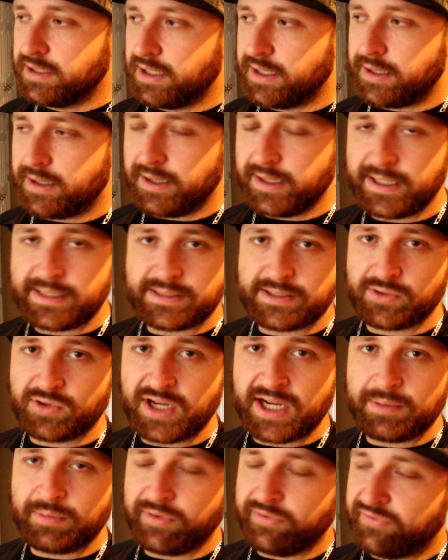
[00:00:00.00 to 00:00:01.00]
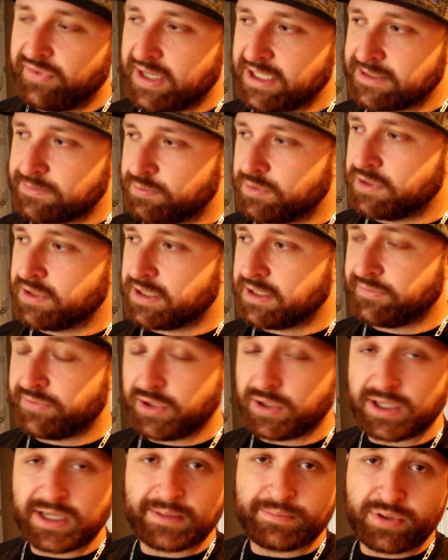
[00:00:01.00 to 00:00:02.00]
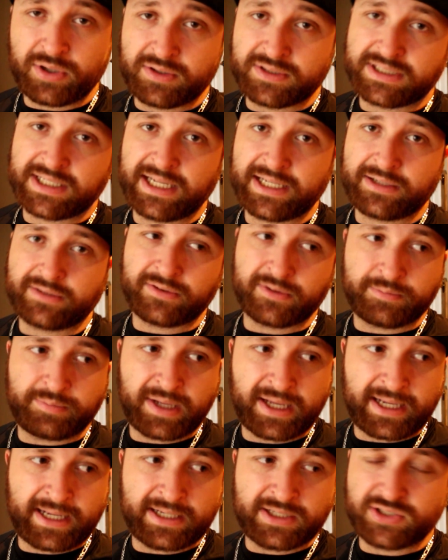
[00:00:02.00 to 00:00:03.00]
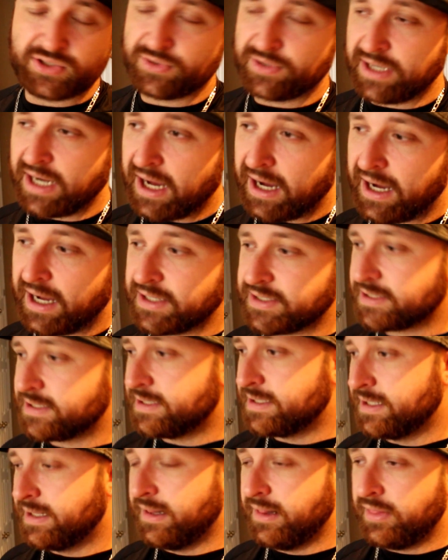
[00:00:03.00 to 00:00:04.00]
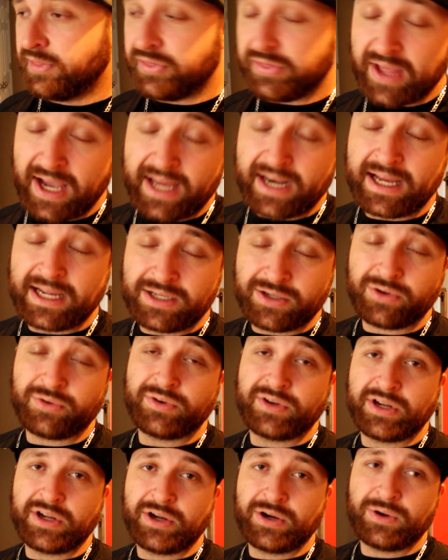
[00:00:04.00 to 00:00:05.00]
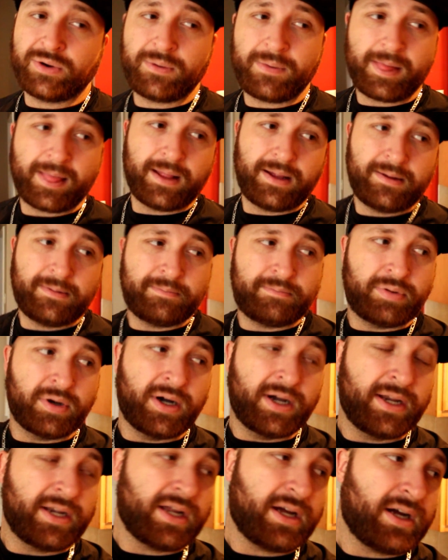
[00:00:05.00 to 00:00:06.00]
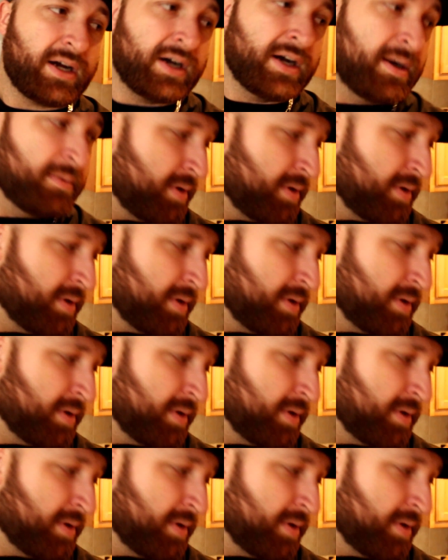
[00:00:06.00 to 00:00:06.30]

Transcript: Instagram, or Facebook, if they're going to post that to their page or not. That I don't know, but a